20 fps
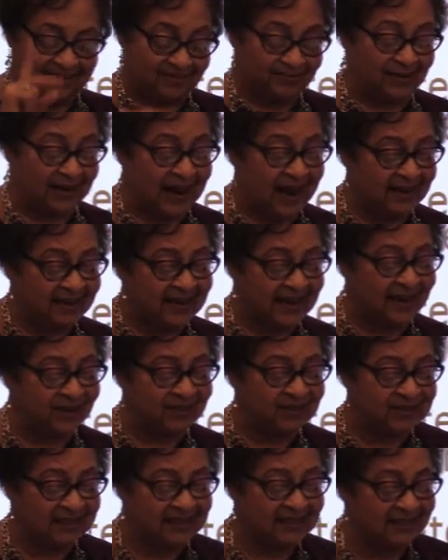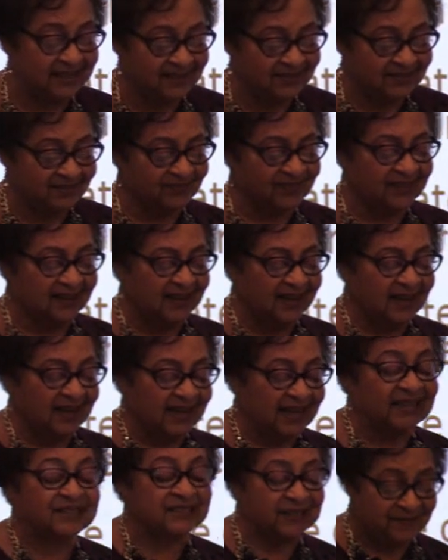But I guarantee you,
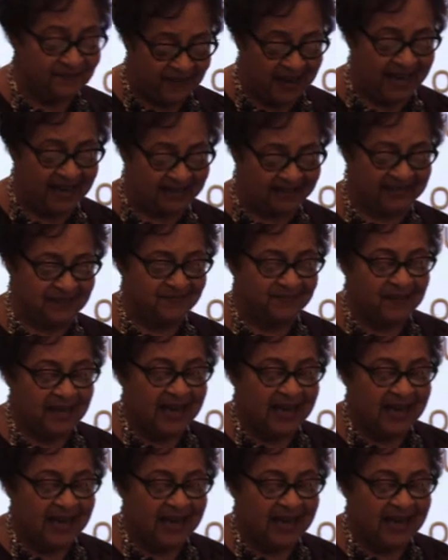it's a fact.